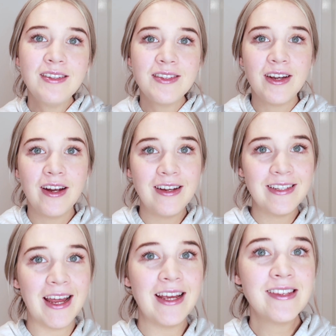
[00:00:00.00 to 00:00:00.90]
So
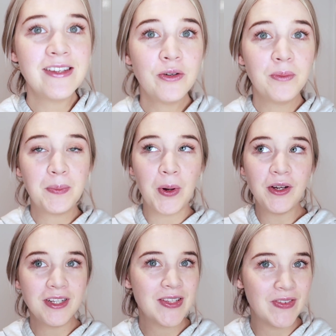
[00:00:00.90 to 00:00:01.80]
today is a little
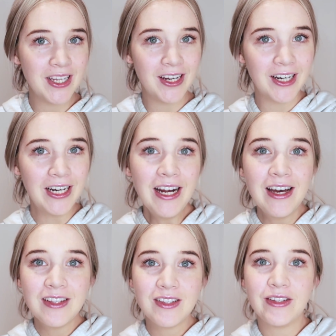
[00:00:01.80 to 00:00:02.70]
bonus video,
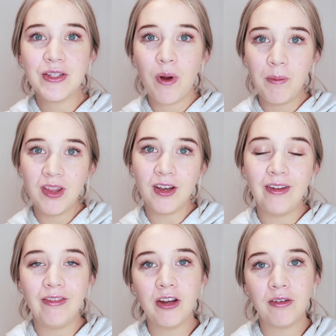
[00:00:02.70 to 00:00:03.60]
so this won't be the
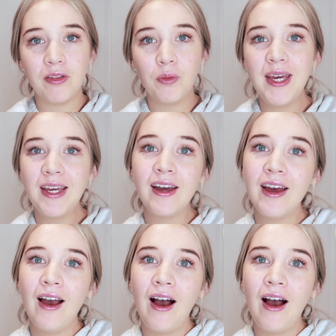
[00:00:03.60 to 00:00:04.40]
only video for the week.